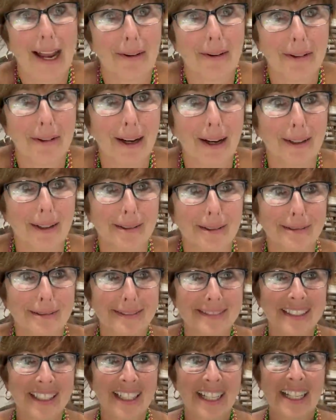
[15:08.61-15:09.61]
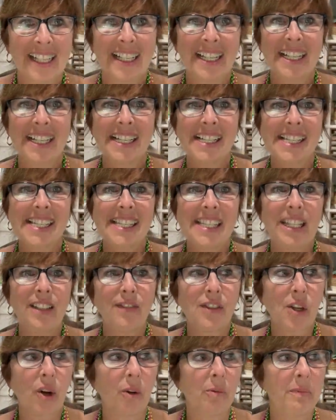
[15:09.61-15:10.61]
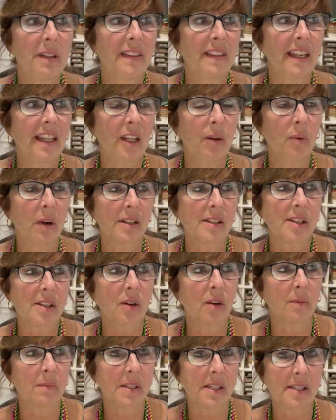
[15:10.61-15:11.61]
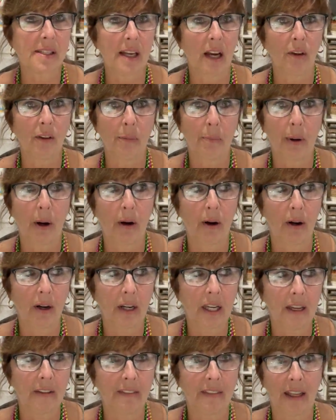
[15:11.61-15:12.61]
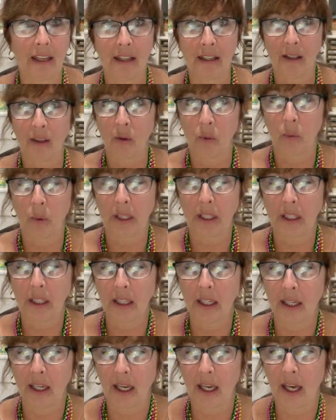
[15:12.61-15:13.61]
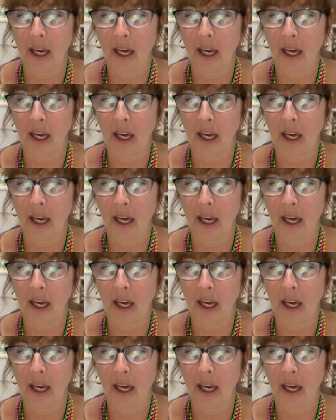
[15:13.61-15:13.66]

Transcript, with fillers: I don't know. Steve told me that he wants to go up to South Park at the end of the week.